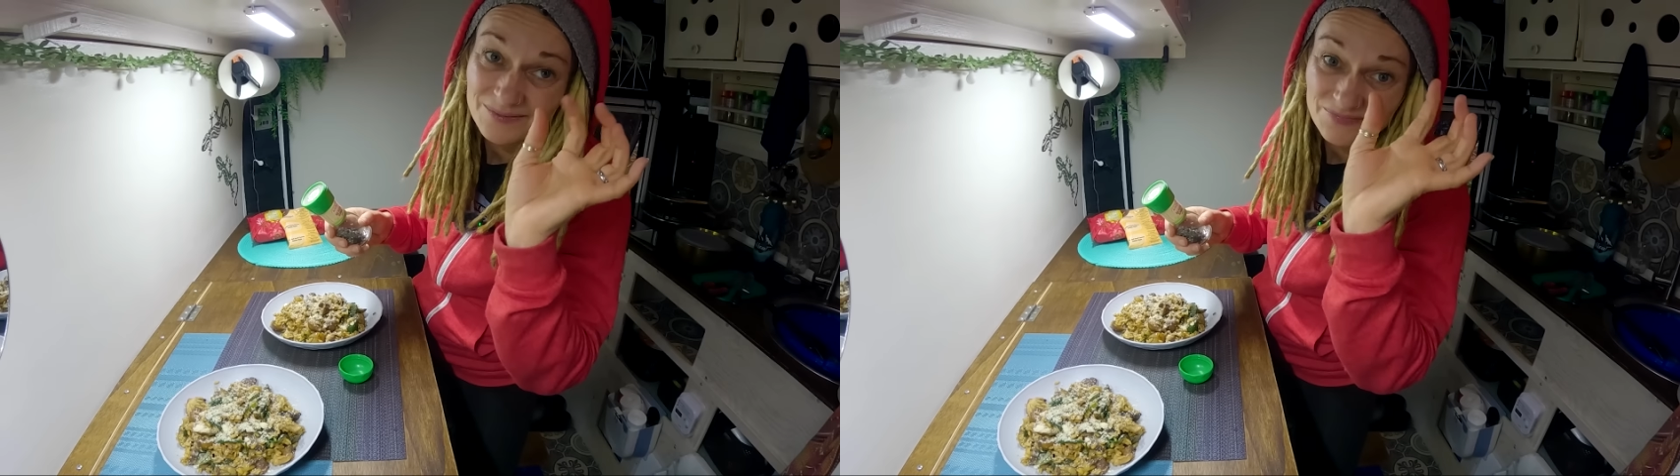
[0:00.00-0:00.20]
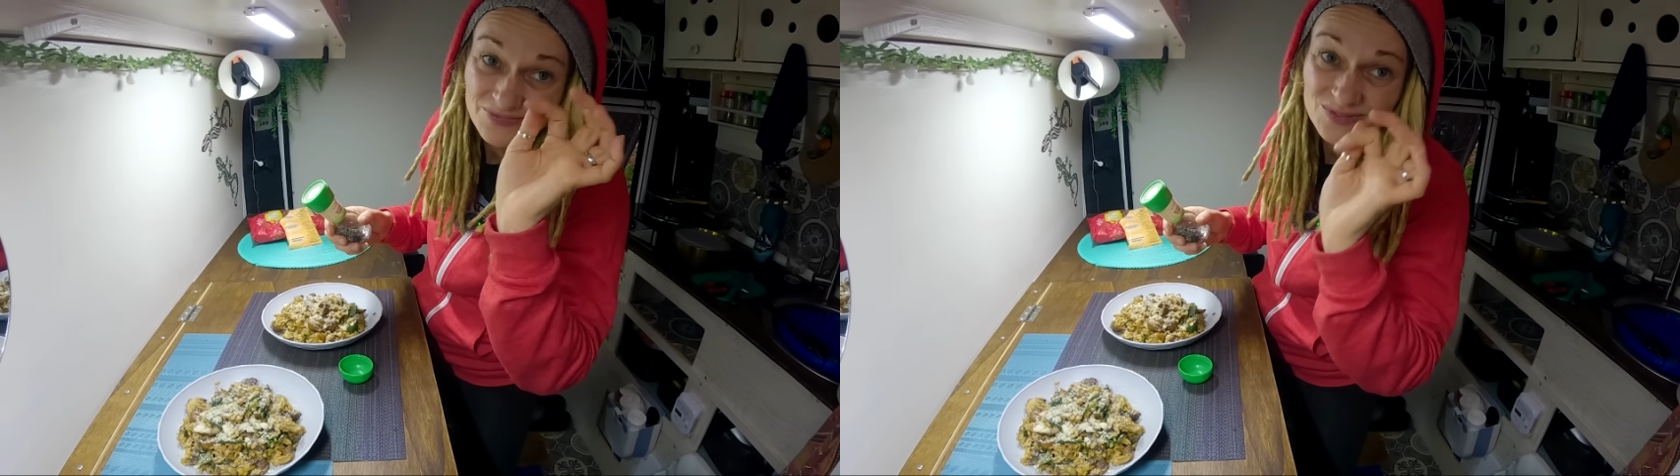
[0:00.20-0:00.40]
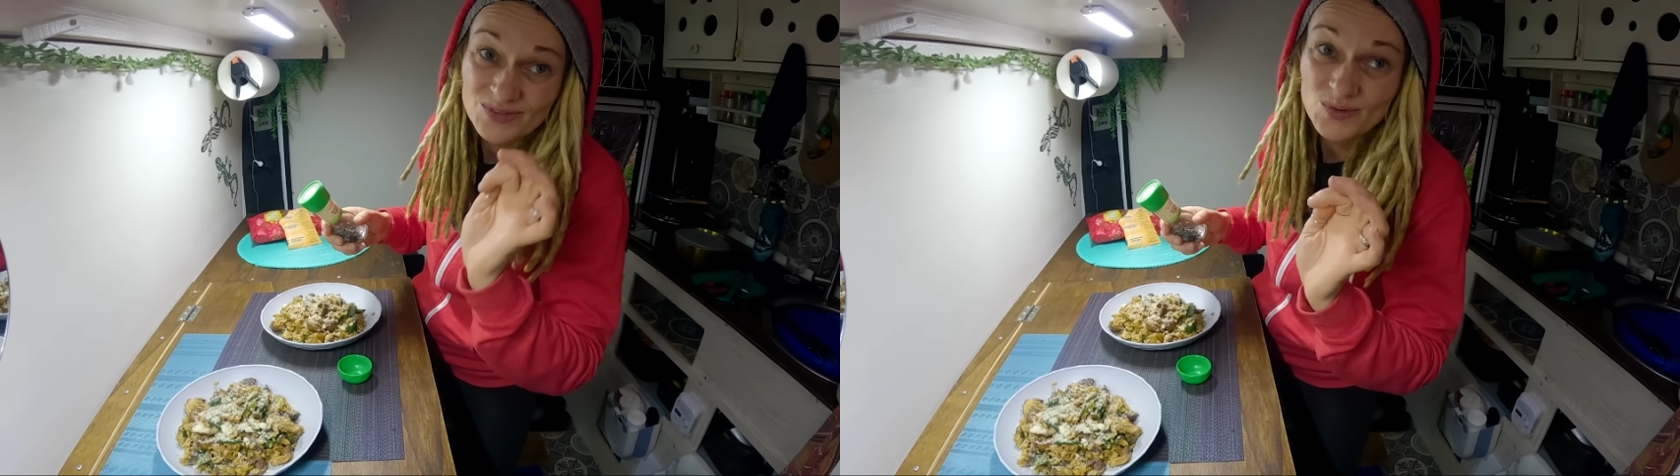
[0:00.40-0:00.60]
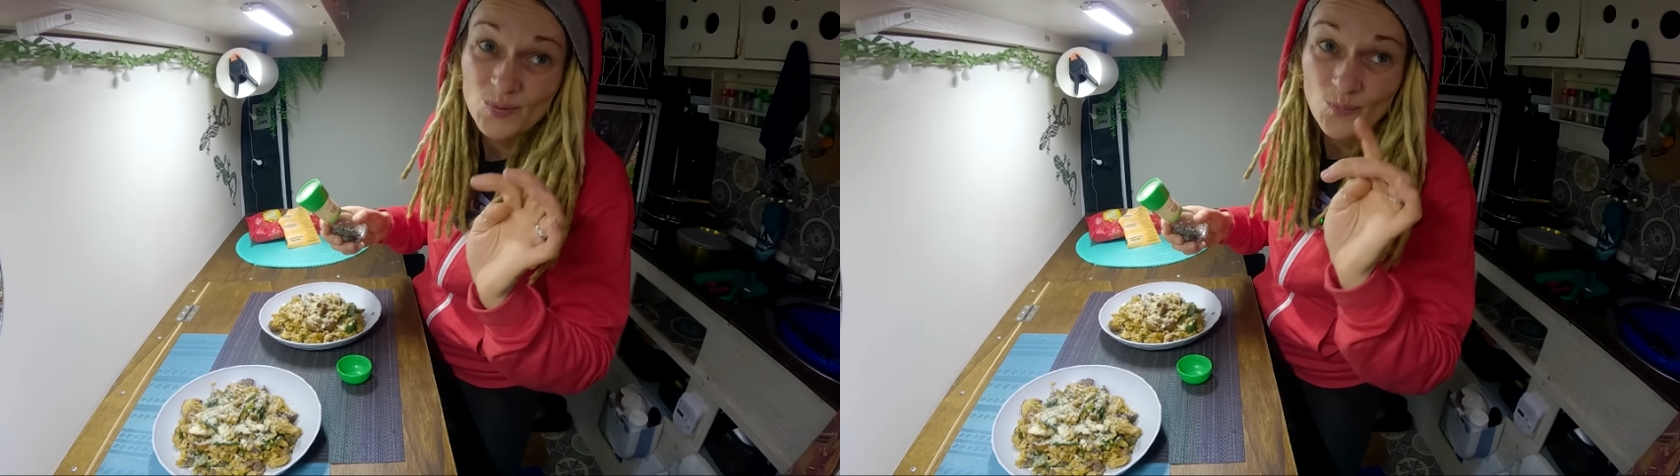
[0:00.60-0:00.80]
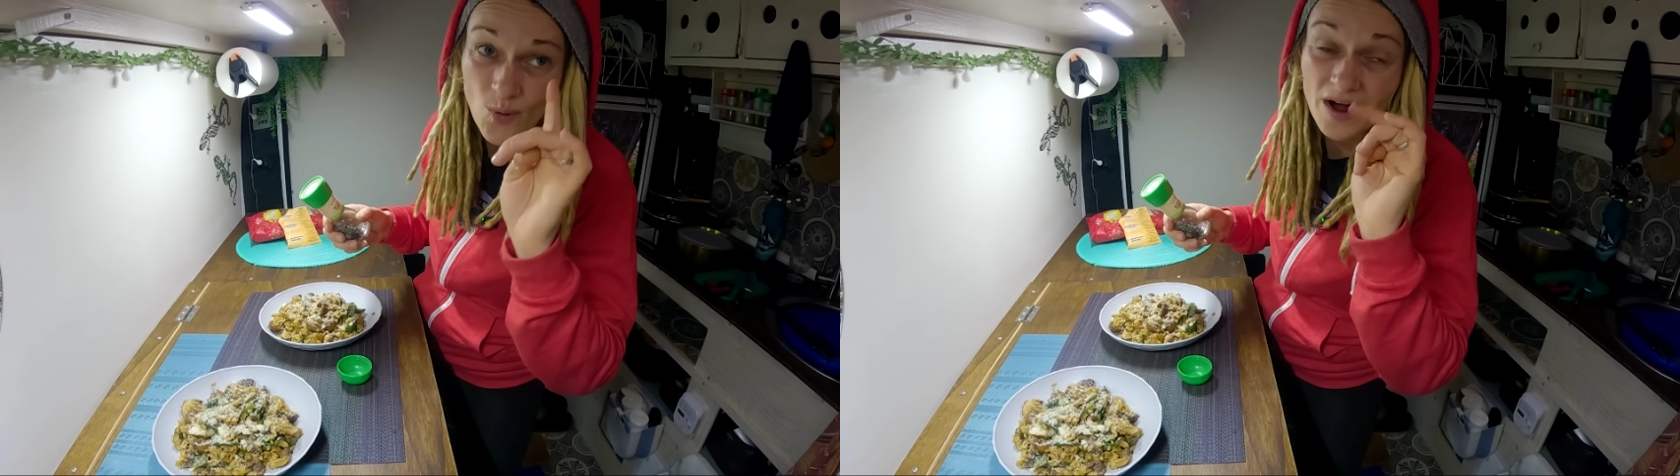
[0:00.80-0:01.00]
What?
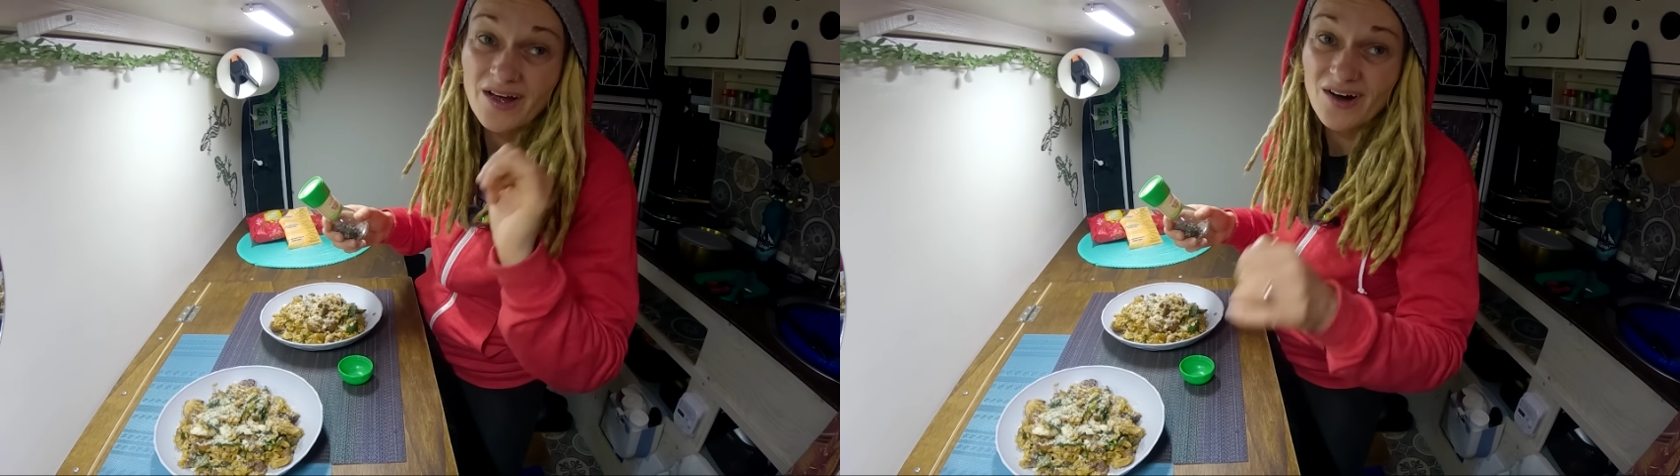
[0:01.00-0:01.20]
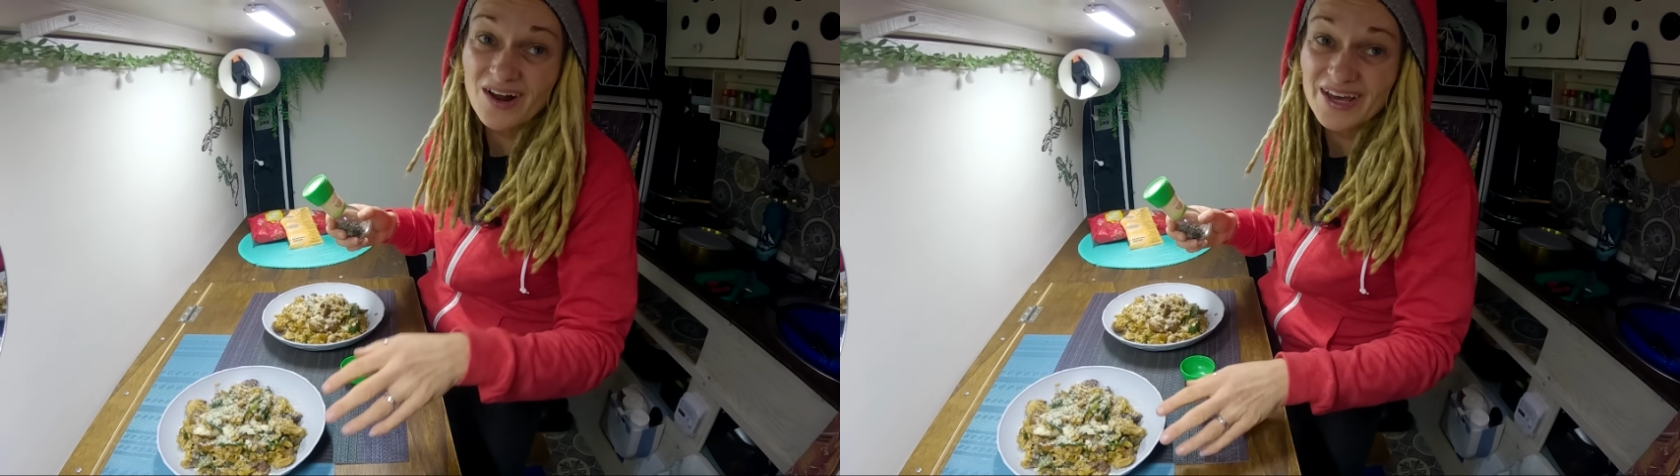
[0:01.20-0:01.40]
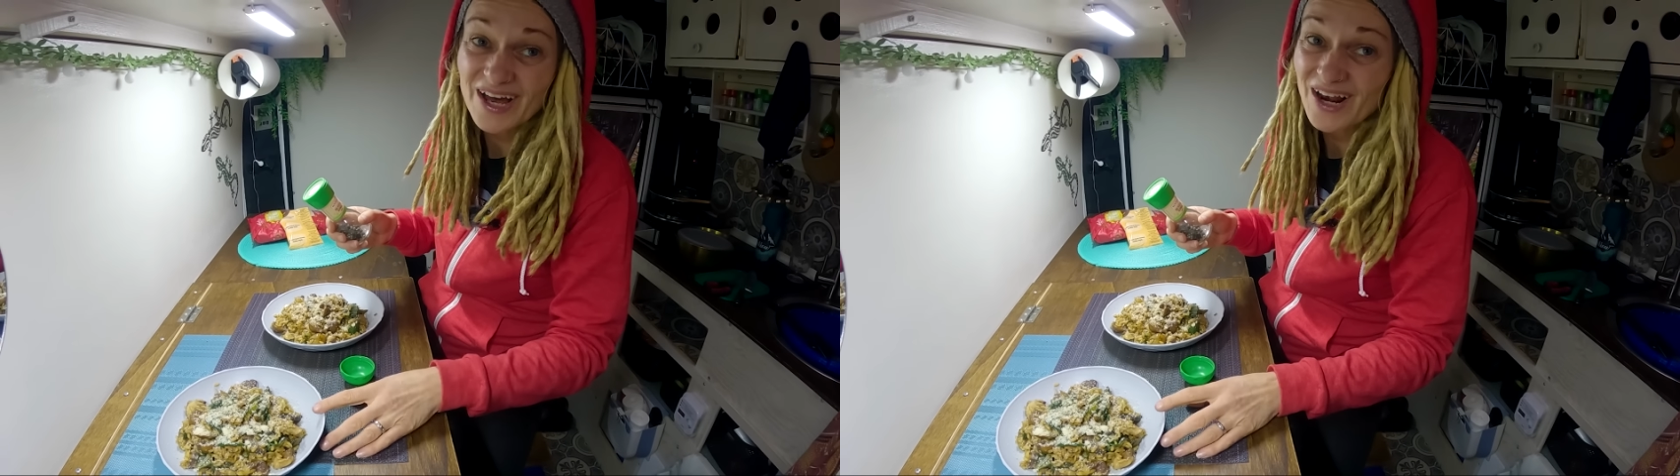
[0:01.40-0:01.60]
One garlic